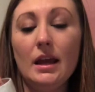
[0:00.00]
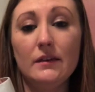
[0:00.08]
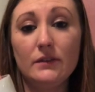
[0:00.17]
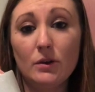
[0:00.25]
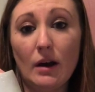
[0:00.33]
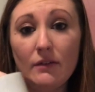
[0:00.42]

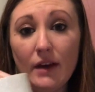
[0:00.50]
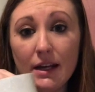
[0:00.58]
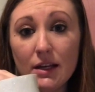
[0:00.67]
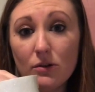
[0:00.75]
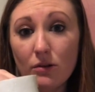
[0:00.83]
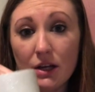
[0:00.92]
If you have
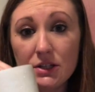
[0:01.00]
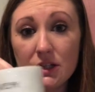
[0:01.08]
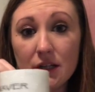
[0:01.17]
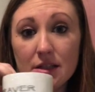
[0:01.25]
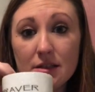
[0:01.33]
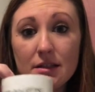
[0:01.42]
any
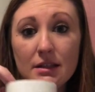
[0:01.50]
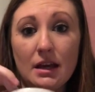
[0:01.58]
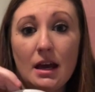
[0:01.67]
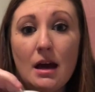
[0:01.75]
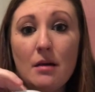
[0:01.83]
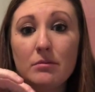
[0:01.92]
questions,
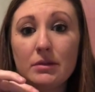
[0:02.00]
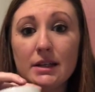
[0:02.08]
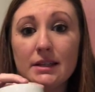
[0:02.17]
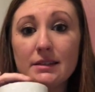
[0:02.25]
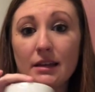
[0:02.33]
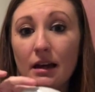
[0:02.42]

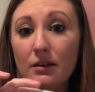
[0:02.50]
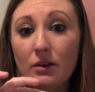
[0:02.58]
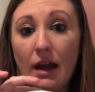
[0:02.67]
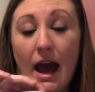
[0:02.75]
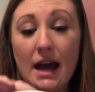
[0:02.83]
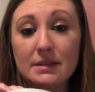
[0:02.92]
please
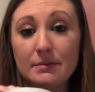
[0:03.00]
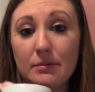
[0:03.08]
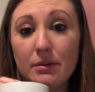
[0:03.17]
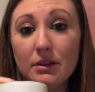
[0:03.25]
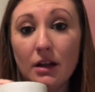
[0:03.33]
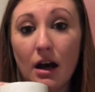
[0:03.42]
ask me
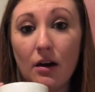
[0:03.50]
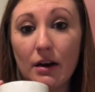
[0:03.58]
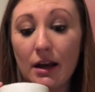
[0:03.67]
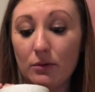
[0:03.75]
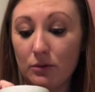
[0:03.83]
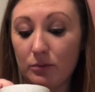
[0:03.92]
below
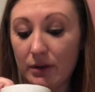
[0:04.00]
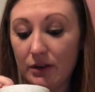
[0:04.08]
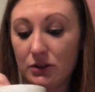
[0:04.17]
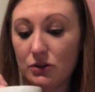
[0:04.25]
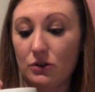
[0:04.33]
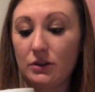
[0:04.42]
and I will be
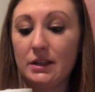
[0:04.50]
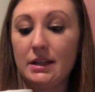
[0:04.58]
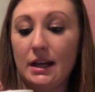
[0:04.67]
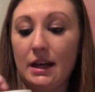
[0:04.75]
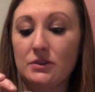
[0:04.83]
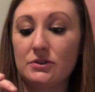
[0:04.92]
surely
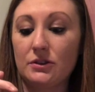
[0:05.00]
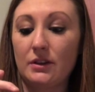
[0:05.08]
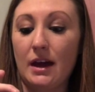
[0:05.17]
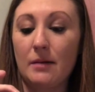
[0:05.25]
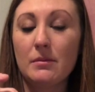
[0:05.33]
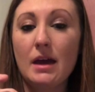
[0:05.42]
to answer
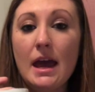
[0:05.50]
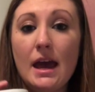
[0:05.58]
them.